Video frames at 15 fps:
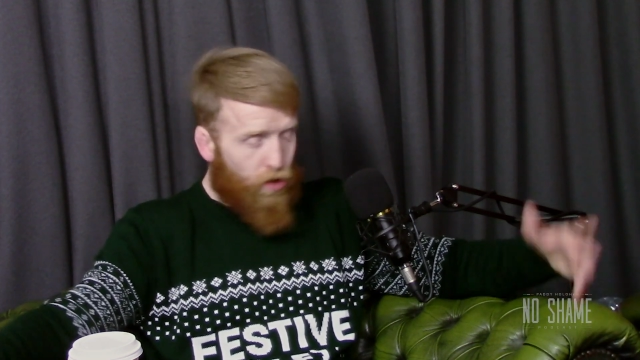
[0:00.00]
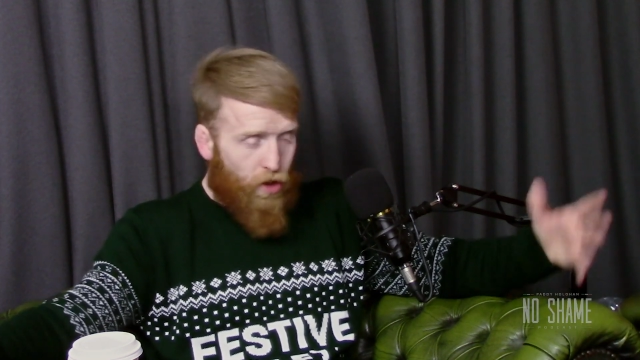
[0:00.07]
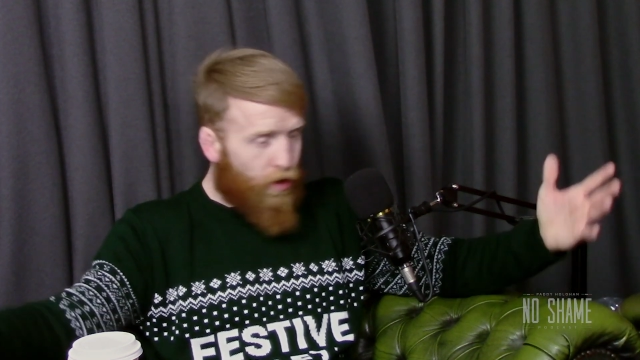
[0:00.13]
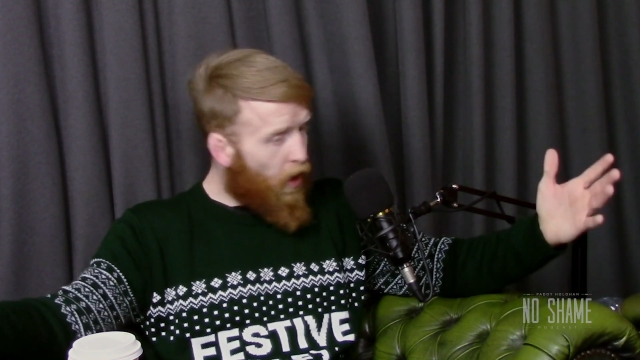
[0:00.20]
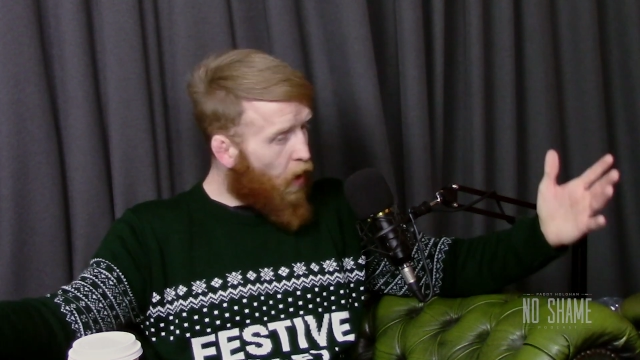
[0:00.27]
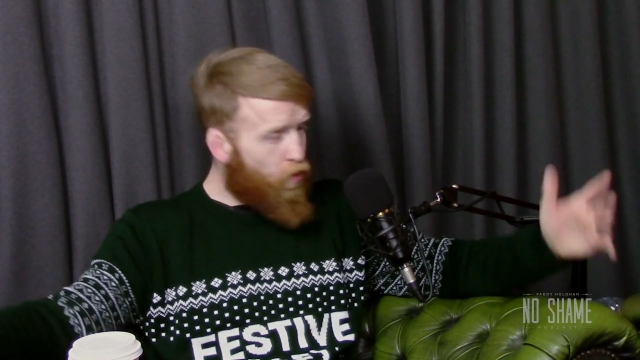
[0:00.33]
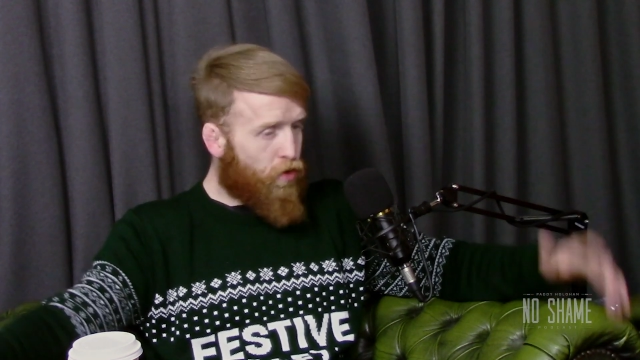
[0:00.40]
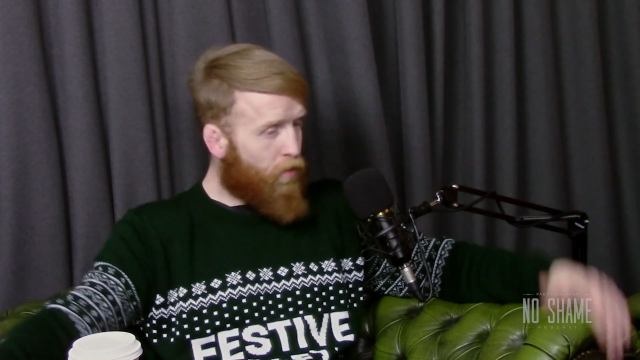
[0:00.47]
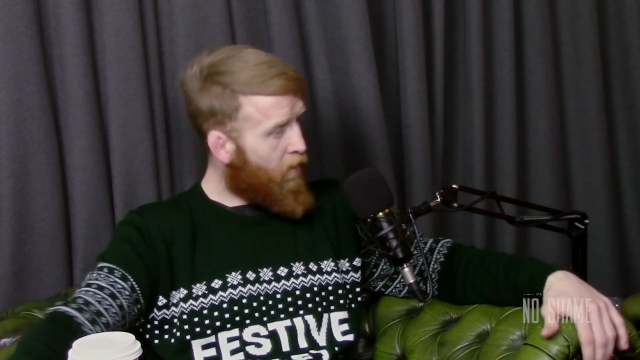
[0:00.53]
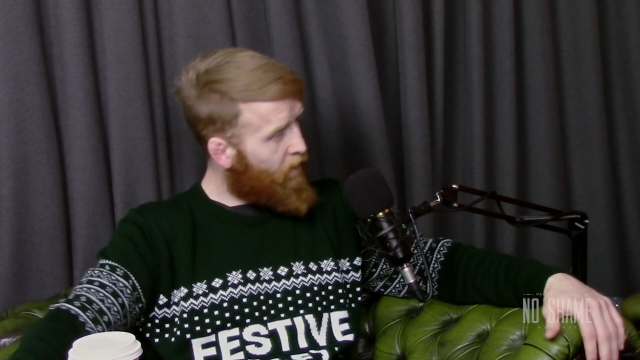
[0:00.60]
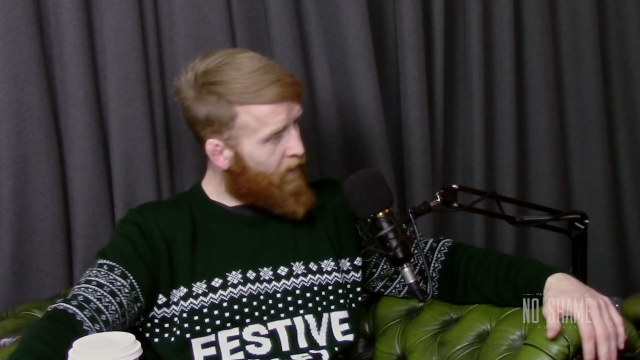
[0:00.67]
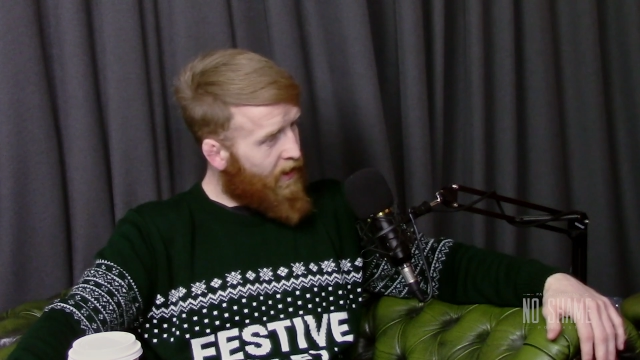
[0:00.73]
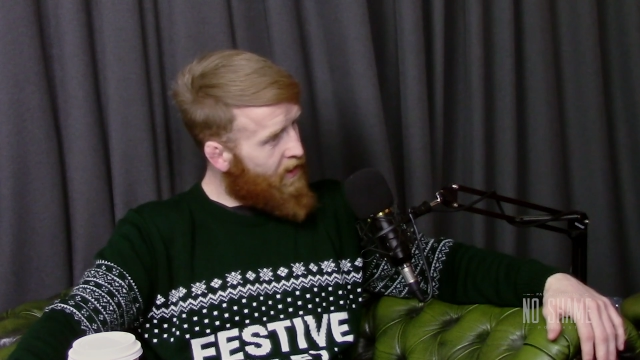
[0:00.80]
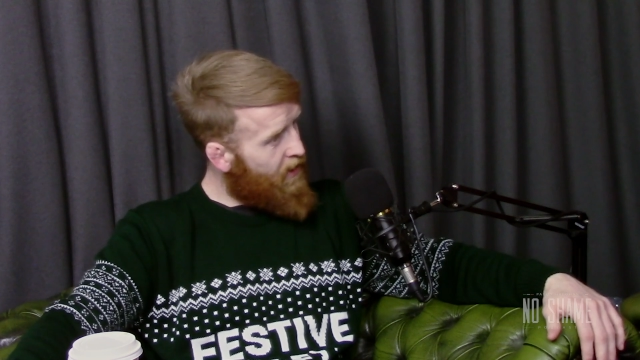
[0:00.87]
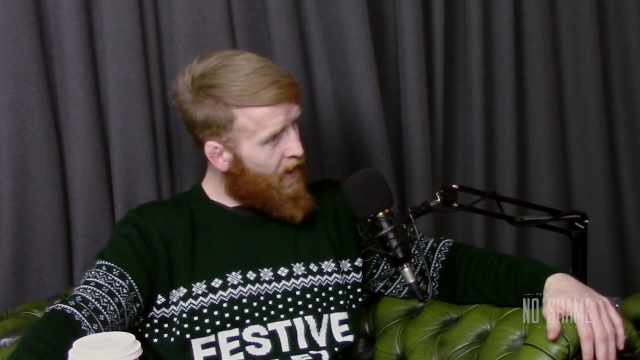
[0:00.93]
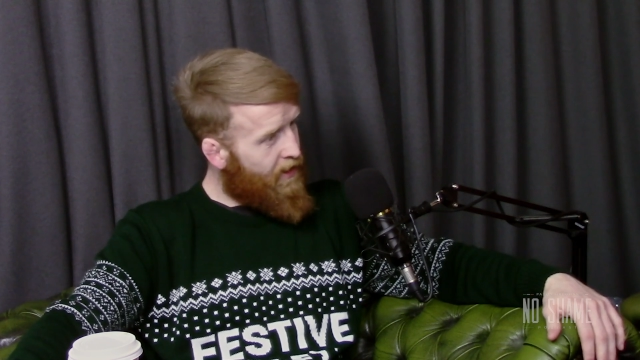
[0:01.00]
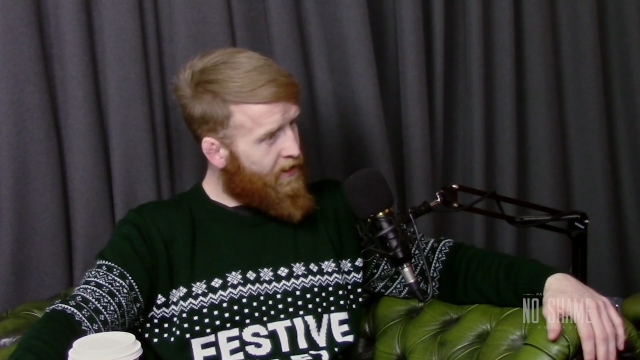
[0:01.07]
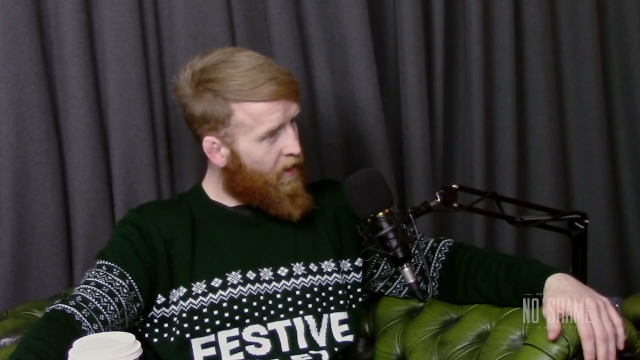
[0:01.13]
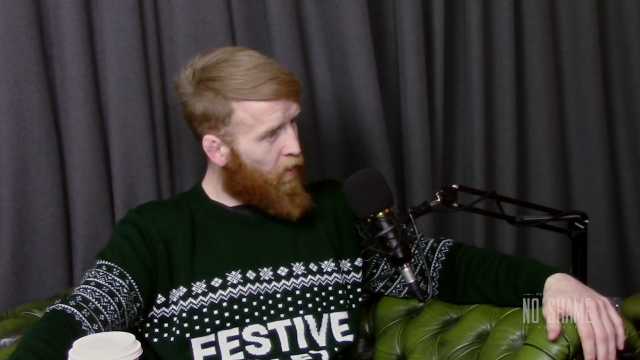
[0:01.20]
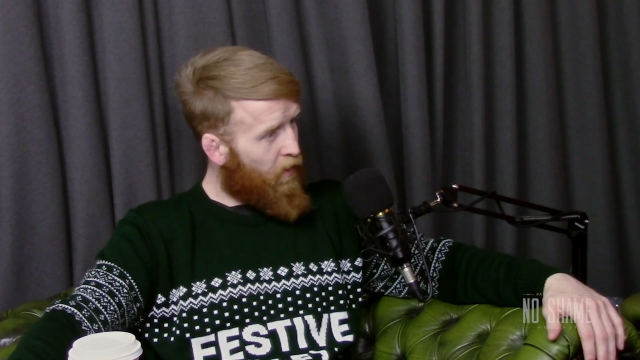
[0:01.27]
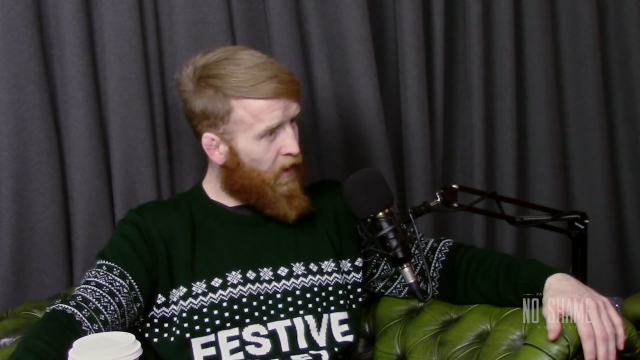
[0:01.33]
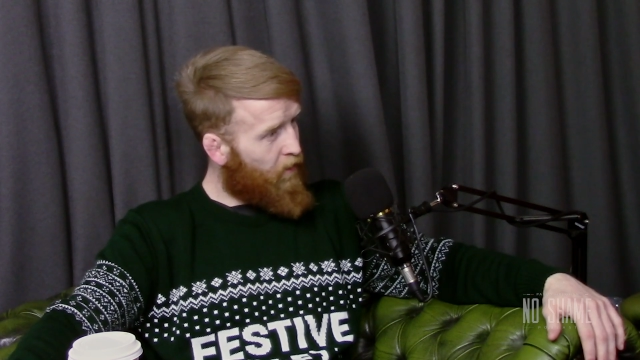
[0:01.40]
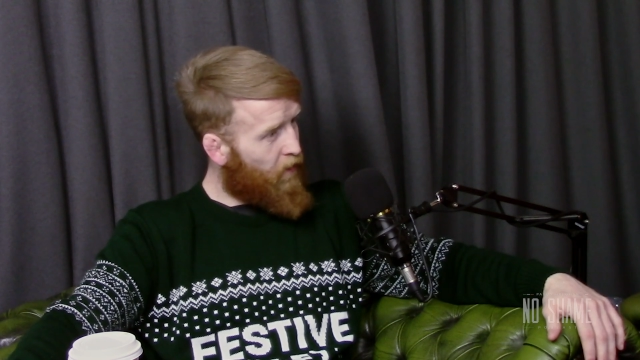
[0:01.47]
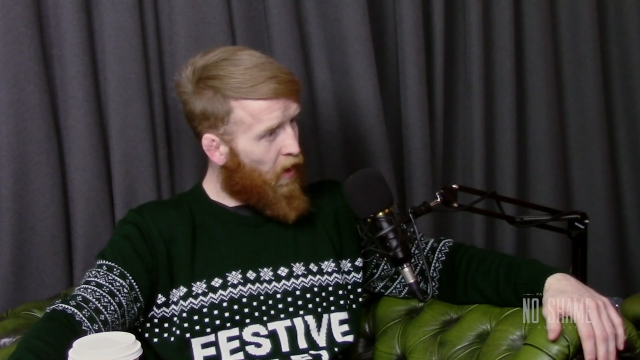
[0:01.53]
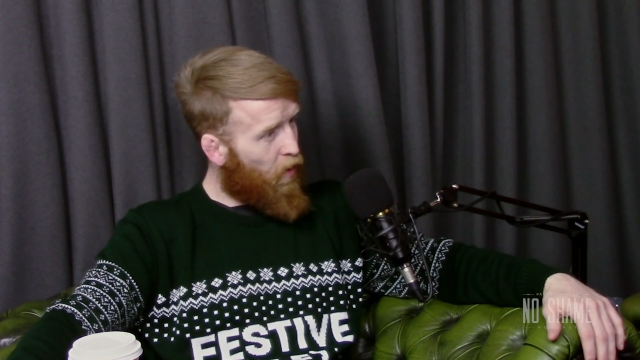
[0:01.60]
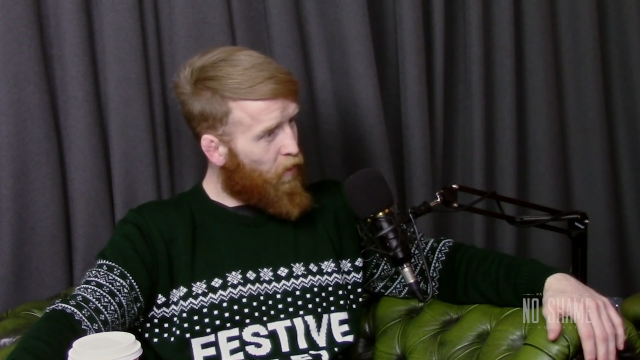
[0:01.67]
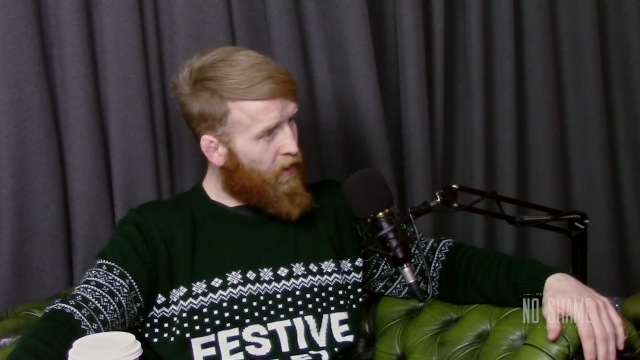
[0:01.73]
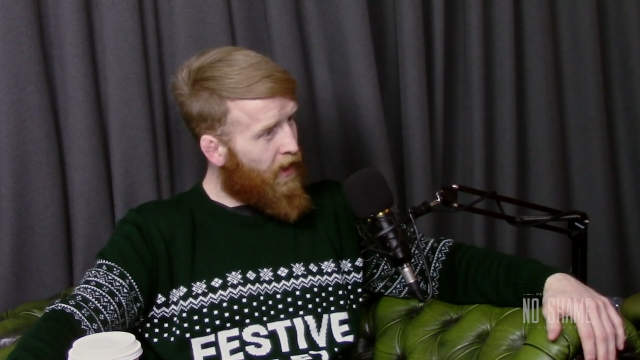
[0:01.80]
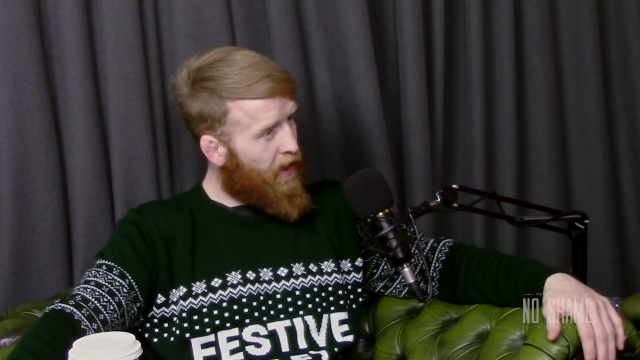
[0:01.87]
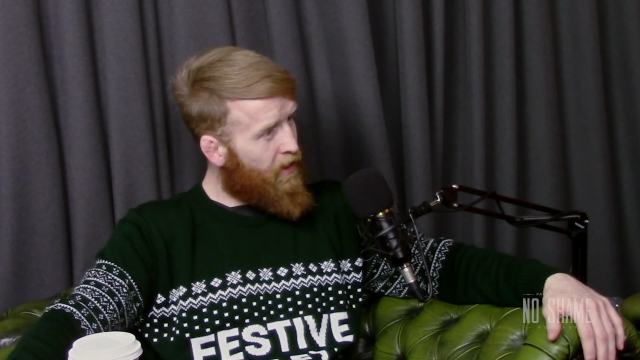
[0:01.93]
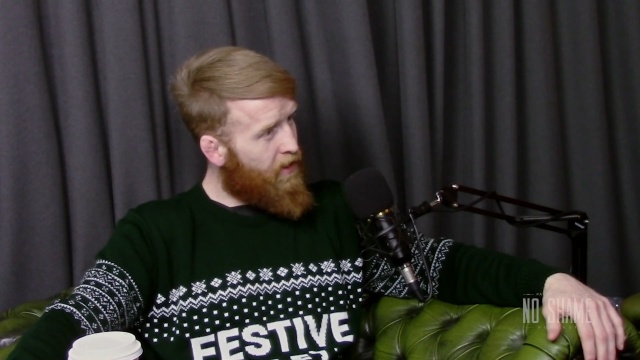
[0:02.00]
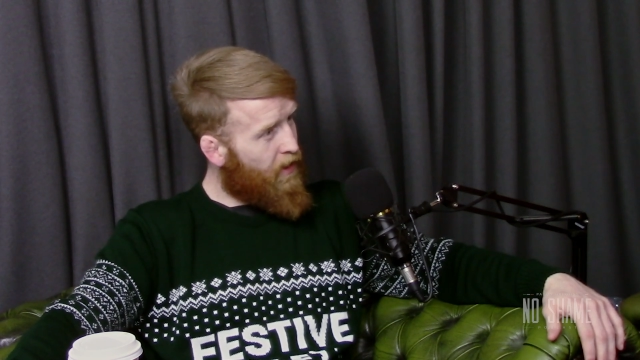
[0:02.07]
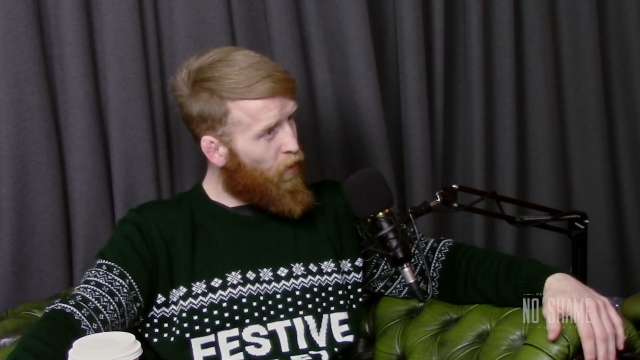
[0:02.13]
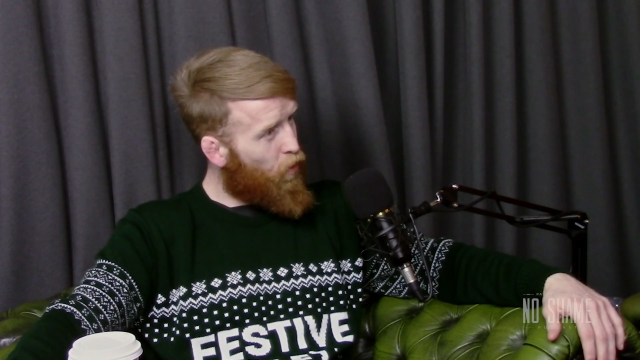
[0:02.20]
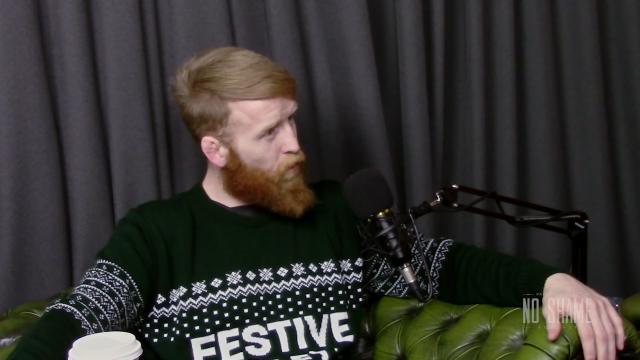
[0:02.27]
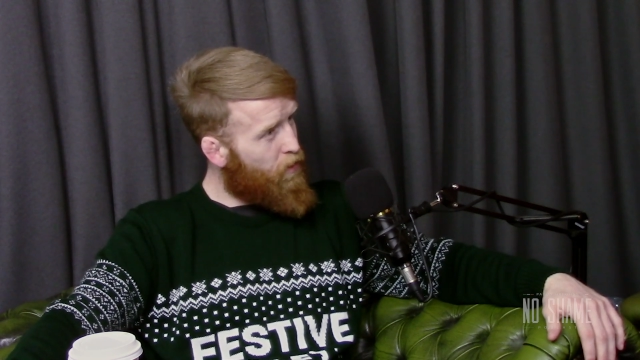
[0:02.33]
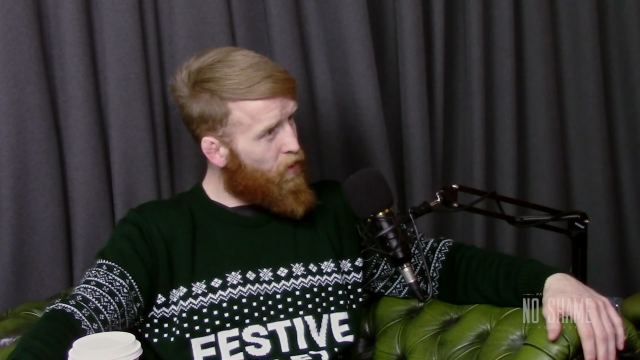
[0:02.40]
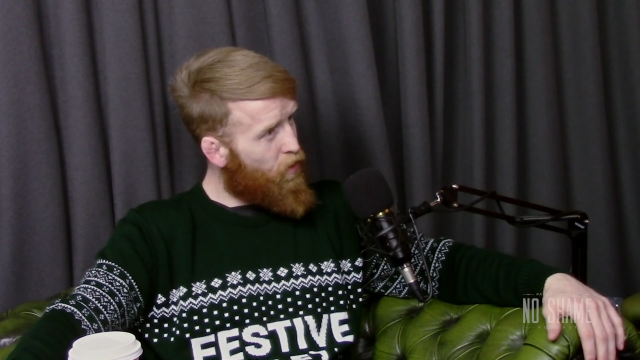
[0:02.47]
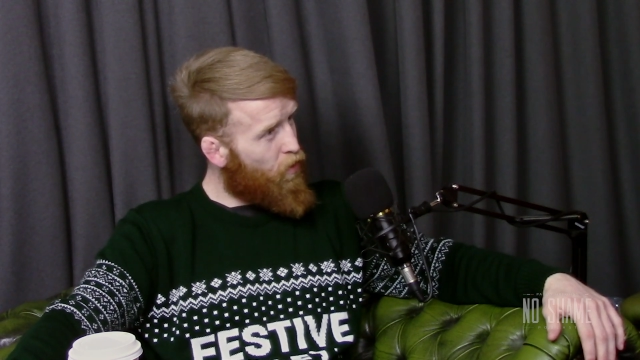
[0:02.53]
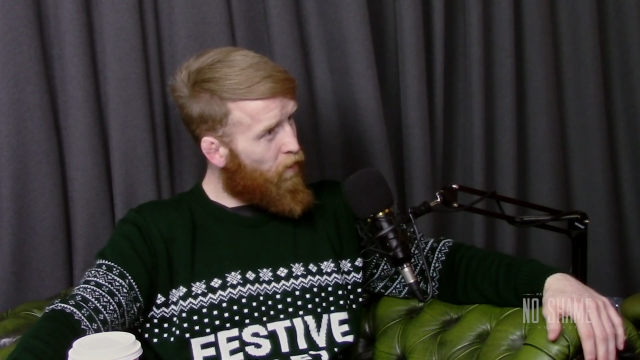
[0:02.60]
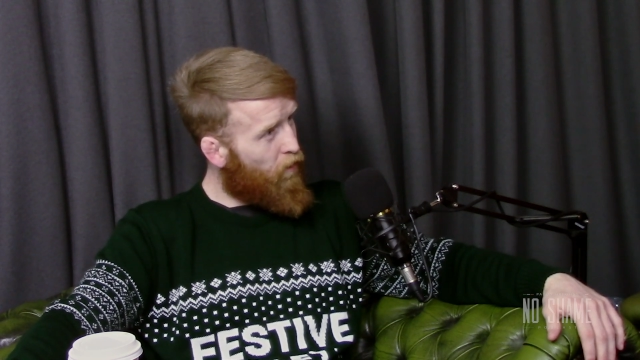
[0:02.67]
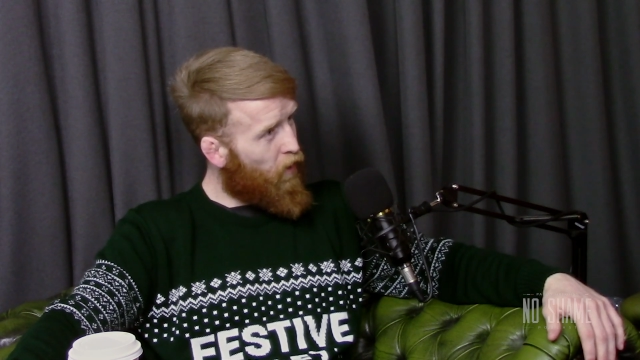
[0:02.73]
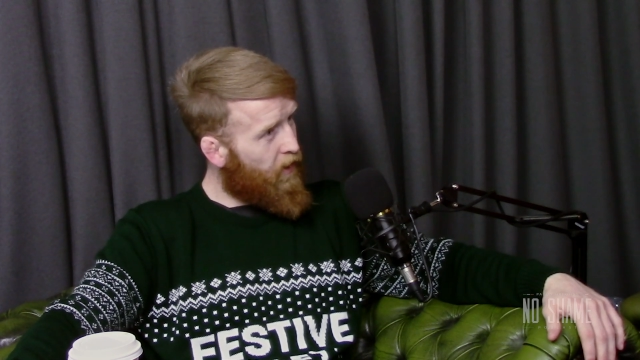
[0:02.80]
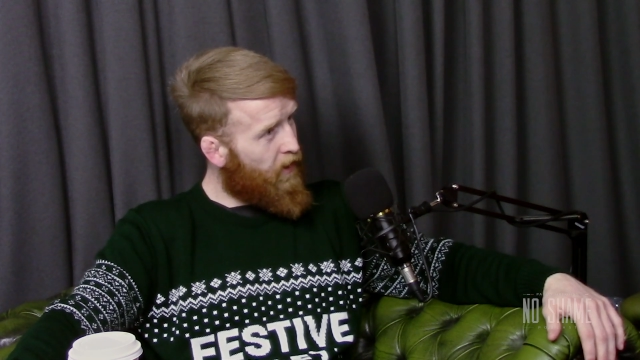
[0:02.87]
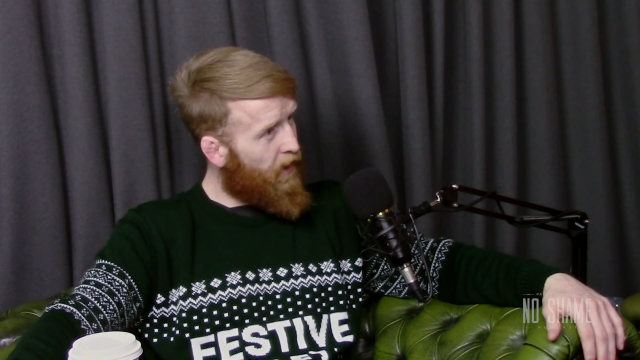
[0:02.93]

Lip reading: know some of these kids that would live in hotels and hubs and stuff like